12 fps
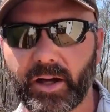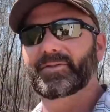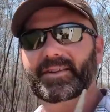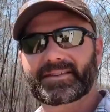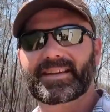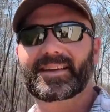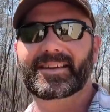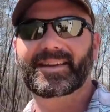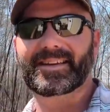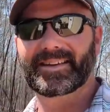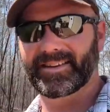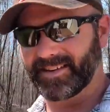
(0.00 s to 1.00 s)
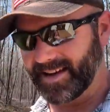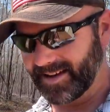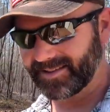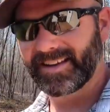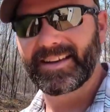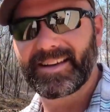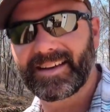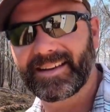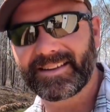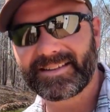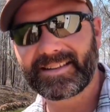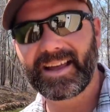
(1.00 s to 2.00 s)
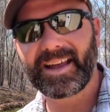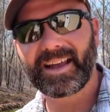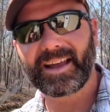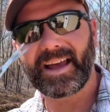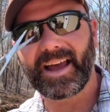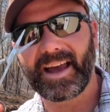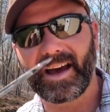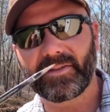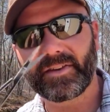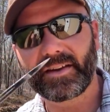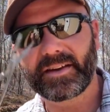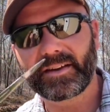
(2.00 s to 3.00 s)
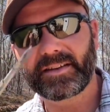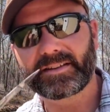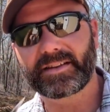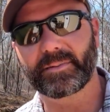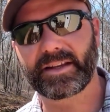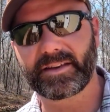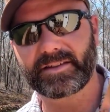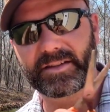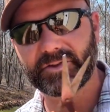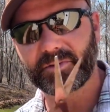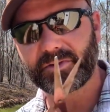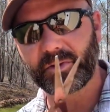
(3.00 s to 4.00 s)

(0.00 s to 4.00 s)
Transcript: First thing you need to do, guys, is have some of the essential